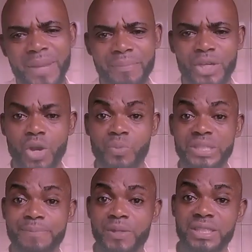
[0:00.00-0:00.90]
men become
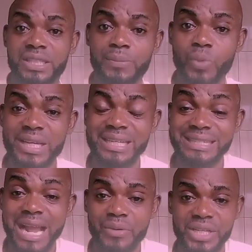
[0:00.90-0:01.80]
responsible when the
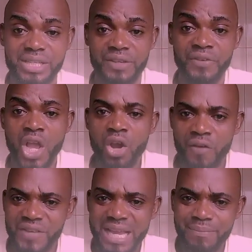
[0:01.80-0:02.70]
narrative
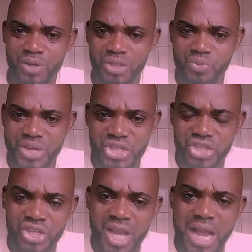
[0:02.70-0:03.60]
of get money
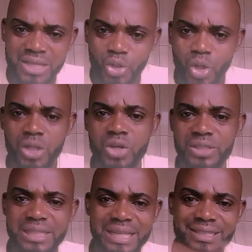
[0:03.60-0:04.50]
rich at all
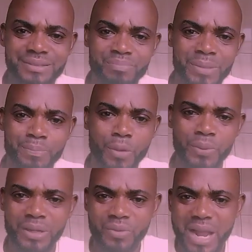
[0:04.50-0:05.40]
costs has been
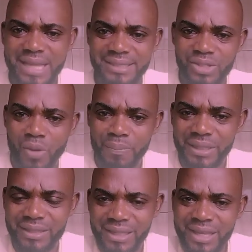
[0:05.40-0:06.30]
popularized
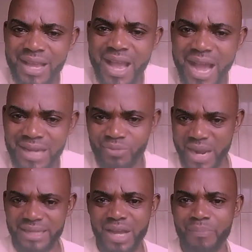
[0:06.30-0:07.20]
completely? And
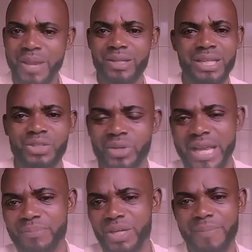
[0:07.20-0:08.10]
right now, men need to
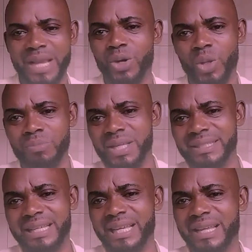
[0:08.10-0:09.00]
get money by all
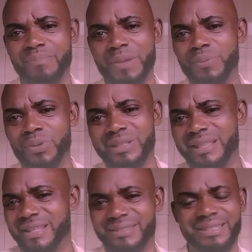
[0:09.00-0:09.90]
means, killing people,
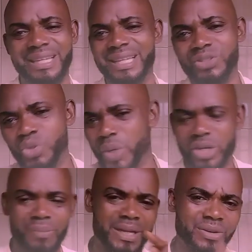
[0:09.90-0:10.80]
stealing, doing
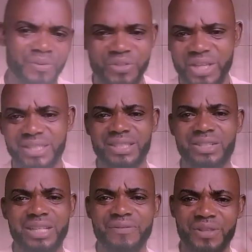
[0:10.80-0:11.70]
all manner of things in
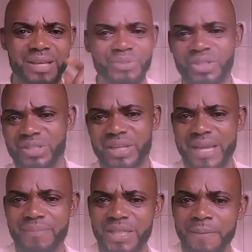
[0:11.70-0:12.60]
order for them just to
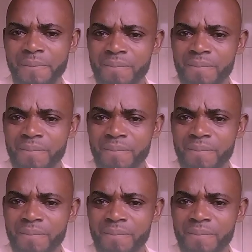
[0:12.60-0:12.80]
get money.